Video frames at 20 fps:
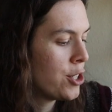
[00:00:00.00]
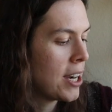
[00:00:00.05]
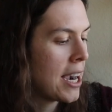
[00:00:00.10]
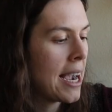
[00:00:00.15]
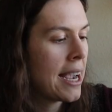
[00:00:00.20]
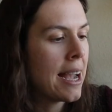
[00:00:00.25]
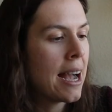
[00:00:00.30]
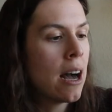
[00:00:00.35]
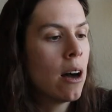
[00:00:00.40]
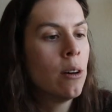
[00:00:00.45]

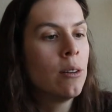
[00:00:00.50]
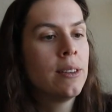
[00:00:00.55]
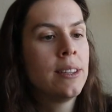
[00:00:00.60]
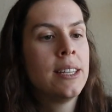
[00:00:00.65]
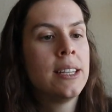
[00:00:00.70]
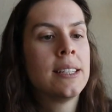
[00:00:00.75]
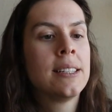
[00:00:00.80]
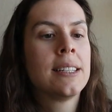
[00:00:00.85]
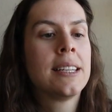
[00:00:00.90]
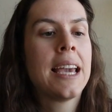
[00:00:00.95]
try out
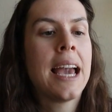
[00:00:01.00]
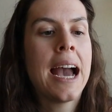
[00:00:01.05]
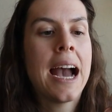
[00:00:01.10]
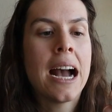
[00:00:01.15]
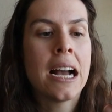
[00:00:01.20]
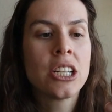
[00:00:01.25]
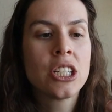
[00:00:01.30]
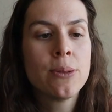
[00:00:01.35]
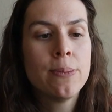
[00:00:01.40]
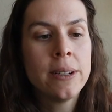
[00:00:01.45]
this
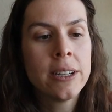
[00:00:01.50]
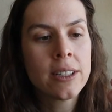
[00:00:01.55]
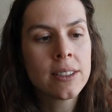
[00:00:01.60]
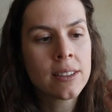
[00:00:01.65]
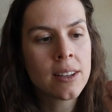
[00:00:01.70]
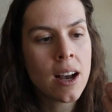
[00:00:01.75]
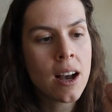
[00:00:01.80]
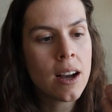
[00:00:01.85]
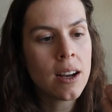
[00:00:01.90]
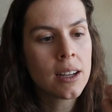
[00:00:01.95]
cashmere
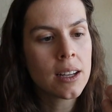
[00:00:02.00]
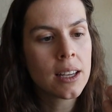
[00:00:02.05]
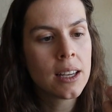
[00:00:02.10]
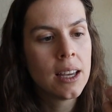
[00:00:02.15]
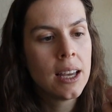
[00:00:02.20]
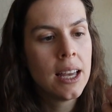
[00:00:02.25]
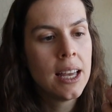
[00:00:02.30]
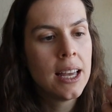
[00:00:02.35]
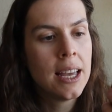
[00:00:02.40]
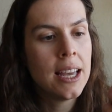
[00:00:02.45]
sock.
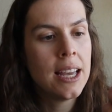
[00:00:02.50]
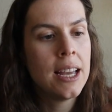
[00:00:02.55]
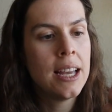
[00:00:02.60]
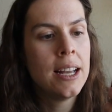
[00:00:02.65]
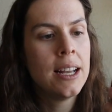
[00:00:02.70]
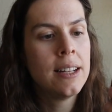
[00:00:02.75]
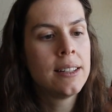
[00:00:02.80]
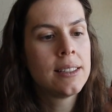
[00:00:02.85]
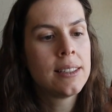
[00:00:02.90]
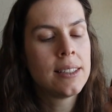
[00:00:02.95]

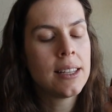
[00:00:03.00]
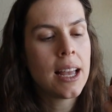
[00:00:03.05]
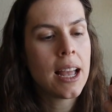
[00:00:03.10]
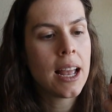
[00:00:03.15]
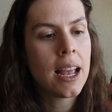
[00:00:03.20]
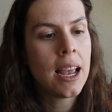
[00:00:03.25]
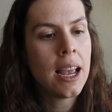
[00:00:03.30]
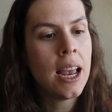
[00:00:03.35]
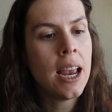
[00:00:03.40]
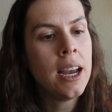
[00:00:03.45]
It's
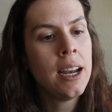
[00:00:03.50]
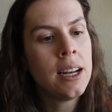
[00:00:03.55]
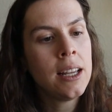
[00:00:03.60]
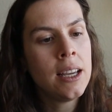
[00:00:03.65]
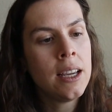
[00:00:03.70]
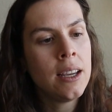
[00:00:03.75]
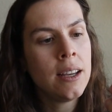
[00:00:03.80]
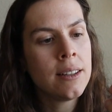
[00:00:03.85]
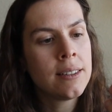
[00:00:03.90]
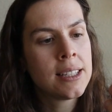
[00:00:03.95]

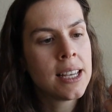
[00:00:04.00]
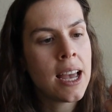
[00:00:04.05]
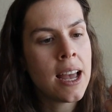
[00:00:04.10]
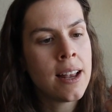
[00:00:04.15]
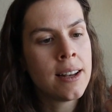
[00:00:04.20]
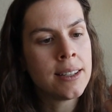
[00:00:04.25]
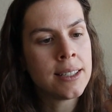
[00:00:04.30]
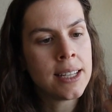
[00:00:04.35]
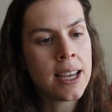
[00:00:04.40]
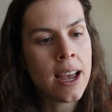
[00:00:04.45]
80,
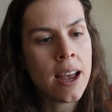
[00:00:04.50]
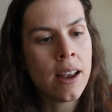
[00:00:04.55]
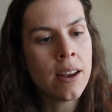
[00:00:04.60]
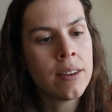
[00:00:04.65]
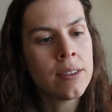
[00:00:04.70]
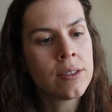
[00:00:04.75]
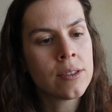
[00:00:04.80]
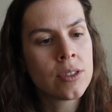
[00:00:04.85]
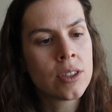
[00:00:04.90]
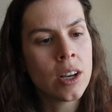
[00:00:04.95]
10,
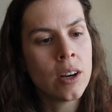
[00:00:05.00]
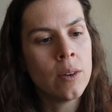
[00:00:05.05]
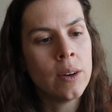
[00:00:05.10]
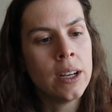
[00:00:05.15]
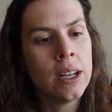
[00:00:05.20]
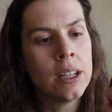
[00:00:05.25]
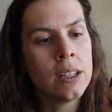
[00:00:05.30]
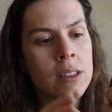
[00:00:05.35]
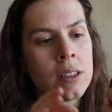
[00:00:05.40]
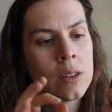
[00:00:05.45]
10. So
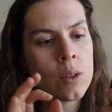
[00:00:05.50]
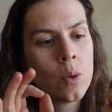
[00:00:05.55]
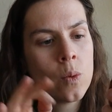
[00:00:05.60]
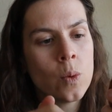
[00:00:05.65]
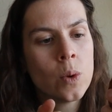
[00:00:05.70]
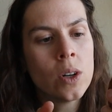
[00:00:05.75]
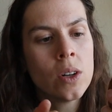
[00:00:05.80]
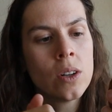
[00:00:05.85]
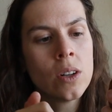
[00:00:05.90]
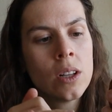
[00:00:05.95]
it's
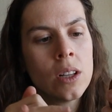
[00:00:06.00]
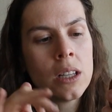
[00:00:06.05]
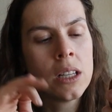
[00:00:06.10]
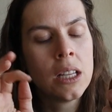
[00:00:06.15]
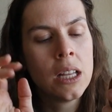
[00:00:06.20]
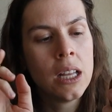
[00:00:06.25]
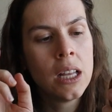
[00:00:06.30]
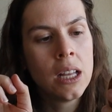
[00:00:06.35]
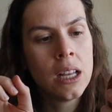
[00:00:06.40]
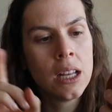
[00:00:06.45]

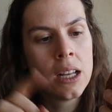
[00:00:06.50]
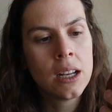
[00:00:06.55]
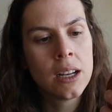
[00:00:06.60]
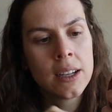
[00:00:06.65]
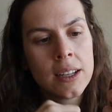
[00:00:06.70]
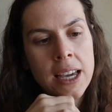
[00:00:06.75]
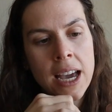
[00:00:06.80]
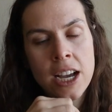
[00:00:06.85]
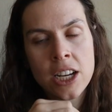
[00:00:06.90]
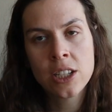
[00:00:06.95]
wool,
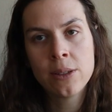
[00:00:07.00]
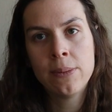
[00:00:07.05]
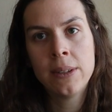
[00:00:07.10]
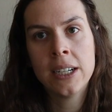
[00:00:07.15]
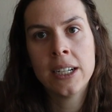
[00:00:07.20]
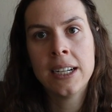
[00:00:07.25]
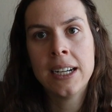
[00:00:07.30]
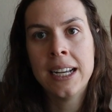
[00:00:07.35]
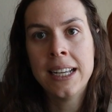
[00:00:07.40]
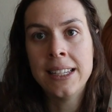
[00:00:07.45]

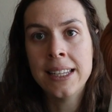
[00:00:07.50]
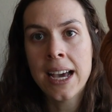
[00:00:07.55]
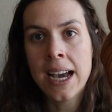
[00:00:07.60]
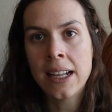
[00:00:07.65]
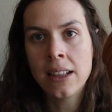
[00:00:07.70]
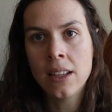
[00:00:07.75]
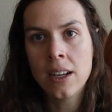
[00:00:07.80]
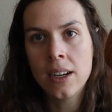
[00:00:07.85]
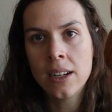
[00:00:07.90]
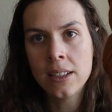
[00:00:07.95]
cashmere, and
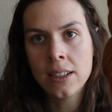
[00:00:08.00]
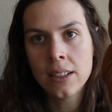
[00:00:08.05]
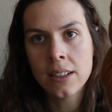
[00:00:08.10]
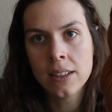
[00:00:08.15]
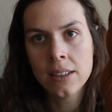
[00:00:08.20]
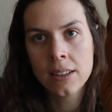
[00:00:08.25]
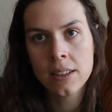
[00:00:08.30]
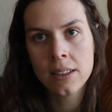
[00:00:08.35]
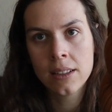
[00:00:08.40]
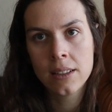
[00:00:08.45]
nylon.
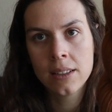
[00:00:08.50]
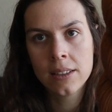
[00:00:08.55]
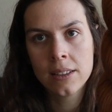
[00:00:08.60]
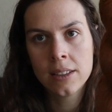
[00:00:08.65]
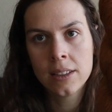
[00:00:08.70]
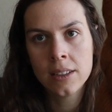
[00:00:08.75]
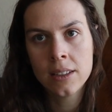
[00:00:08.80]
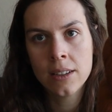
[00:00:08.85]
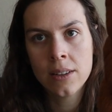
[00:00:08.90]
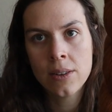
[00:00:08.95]

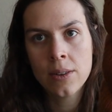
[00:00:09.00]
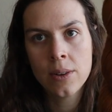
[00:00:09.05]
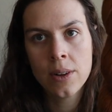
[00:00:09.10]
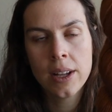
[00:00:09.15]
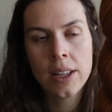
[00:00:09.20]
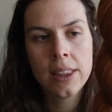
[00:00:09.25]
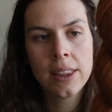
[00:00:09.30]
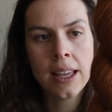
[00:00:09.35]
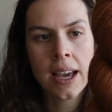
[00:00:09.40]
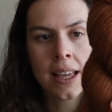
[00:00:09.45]
So
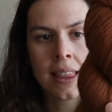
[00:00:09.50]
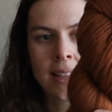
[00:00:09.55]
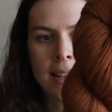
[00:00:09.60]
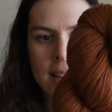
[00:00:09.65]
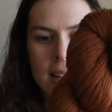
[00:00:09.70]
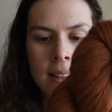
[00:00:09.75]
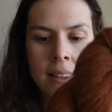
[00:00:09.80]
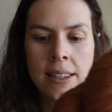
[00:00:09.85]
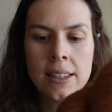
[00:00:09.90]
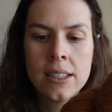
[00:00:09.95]
I
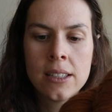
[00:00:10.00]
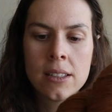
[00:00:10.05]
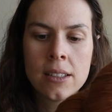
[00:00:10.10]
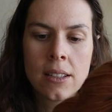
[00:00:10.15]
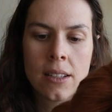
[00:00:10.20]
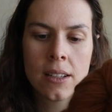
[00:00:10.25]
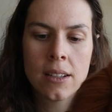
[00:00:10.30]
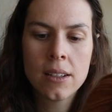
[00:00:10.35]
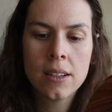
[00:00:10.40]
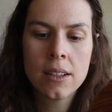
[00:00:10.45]
thought
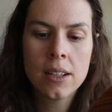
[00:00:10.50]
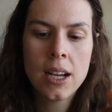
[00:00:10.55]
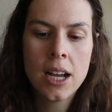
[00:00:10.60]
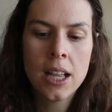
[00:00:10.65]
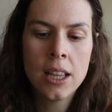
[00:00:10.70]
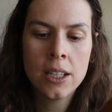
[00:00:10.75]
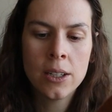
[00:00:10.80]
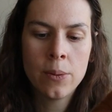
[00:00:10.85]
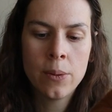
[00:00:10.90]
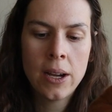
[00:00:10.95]
this
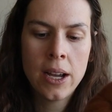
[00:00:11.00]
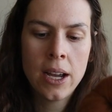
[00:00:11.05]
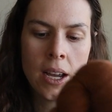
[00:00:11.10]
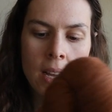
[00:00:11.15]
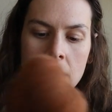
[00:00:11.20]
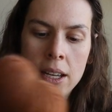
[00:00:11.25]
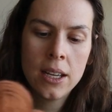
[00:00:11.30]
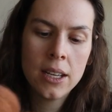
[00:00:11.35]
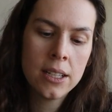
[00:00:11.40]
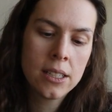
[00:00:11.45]

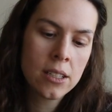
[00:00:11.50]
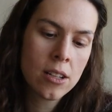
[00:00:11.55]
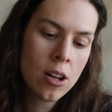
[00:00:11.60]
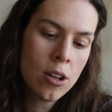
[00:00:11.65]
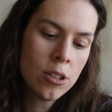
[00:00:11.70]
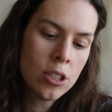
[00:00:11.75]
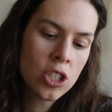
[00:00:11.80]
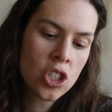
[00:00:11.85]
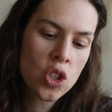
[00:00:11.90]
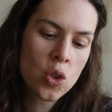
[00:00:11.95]
colorway, it's
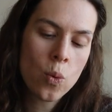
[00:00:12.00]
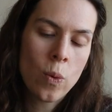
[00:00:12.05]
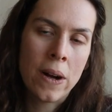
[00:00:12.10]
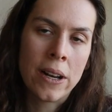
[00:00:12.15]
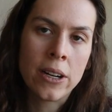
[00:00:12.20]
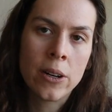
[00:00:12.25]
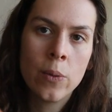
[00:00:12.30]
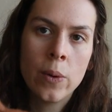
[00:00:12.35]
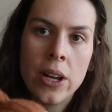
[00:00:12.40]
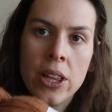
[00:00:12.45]
called
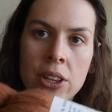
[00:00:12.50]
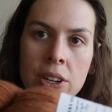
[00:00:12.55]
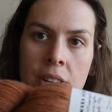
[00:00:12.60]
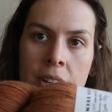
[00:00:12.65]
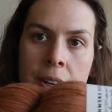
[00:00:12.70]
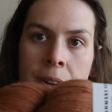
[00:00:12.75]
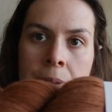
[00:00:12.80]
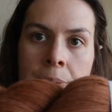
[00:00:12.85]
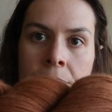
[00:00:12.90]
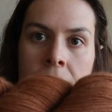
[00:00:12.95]
Sweater
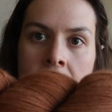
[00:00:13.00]
Weather.